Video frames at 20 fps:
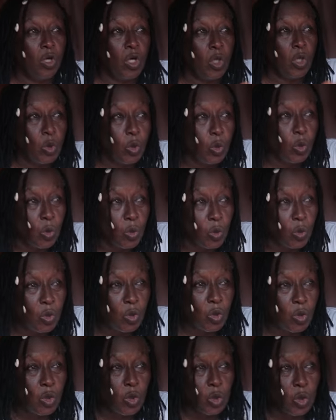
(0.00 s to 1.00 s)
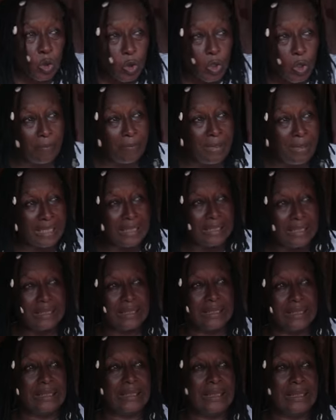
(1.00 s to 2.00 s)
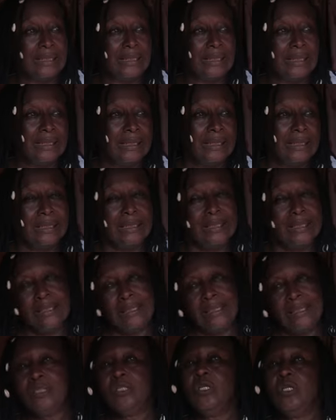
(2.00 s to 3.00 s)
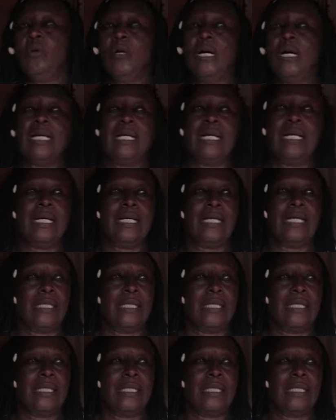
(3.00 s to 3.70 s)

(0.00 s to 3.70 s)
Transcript: One go, come back. No wahala.